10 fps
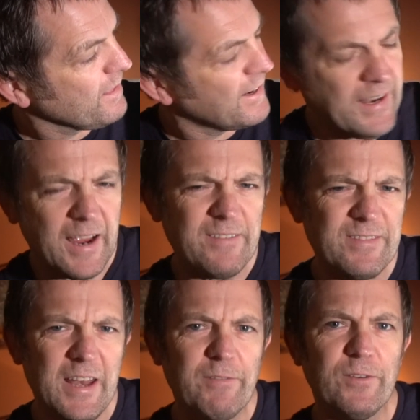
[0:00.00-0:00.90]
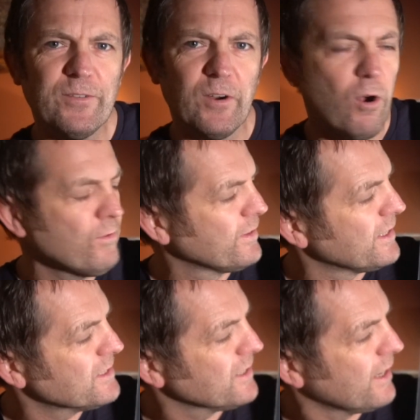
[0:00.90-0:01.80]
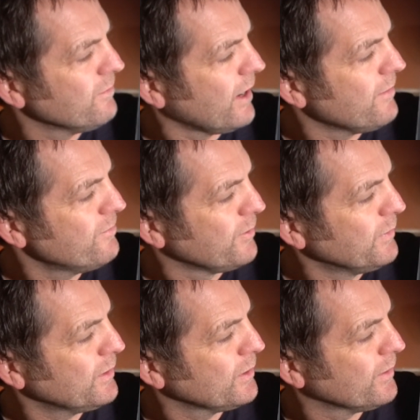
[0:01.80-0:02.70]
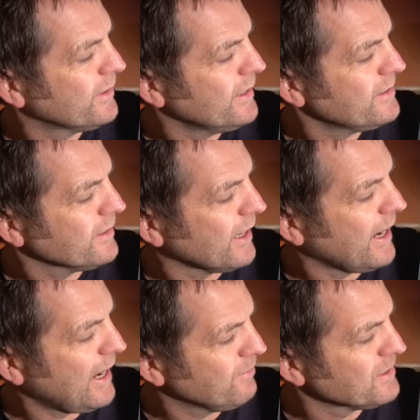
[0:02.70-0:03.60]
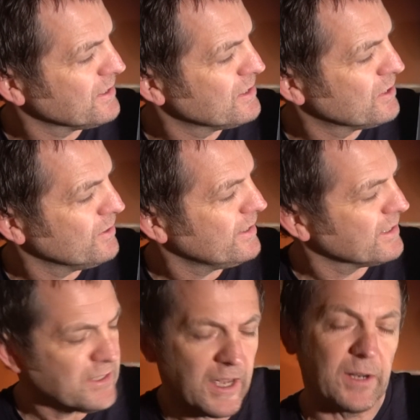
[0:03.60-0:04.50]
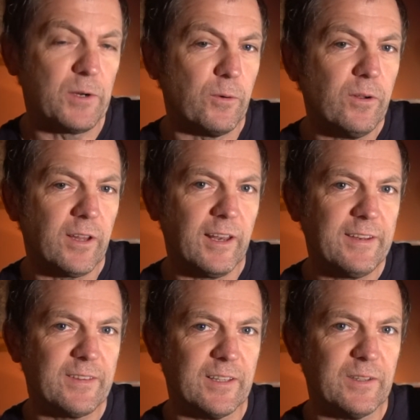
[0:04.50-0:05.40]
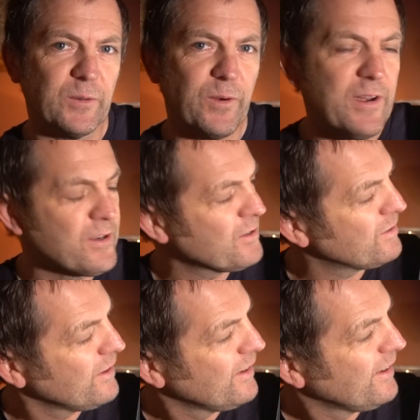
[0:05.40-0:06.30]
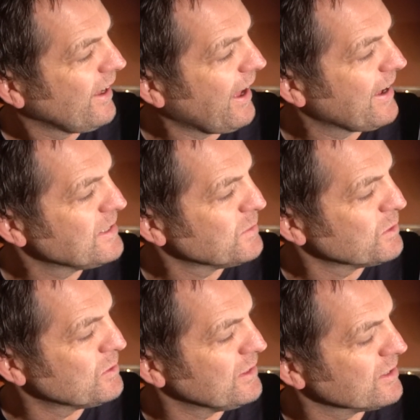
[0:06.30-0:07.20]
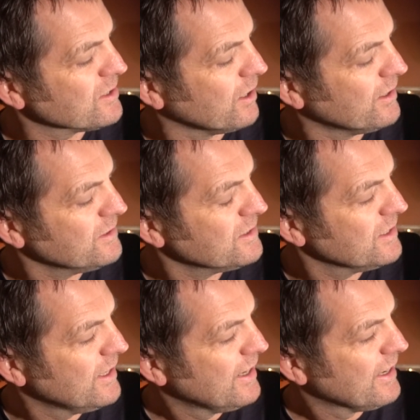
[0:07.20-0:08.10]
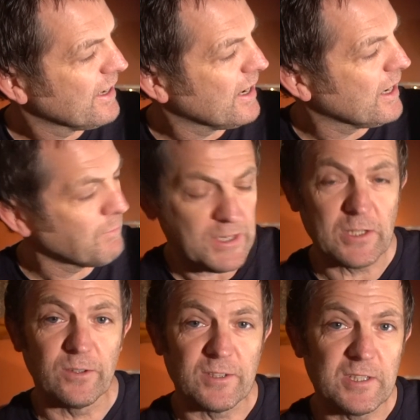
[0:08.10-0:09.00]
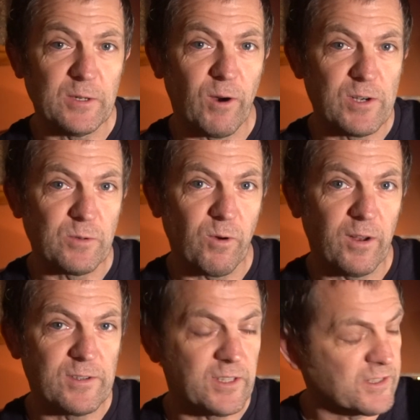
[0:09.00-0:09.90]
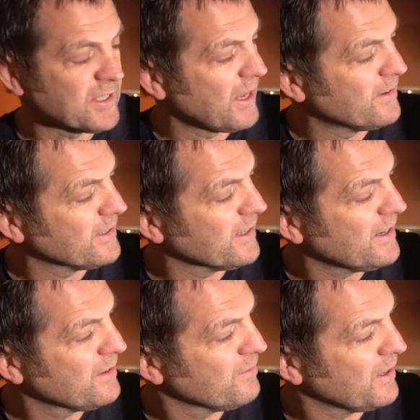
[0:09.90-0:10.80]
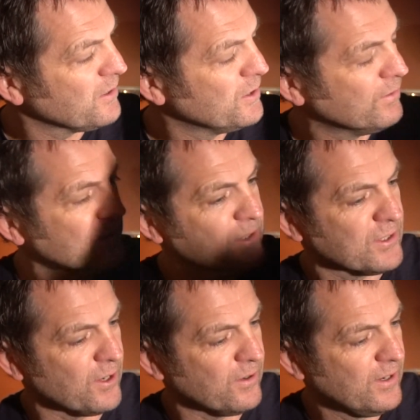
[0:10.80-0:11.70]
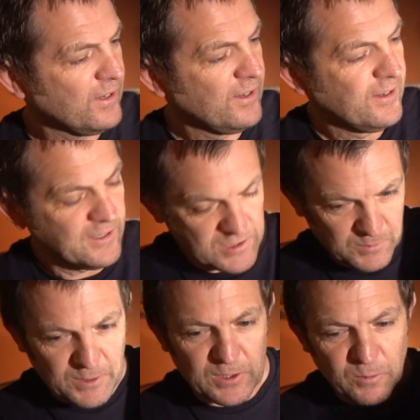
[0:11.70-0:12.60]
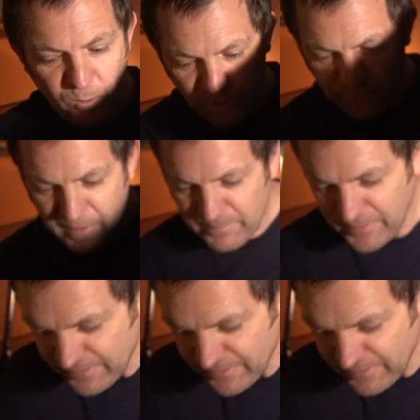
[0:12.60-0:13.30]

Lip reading: I've never owned this. I'm familiar with it. I have listened to it. It's kind of cool. I like the little radio ads in between the songs. I'm actually going to see Roger Waters on Saturday night in Vancouver, so this will be a good warm-up.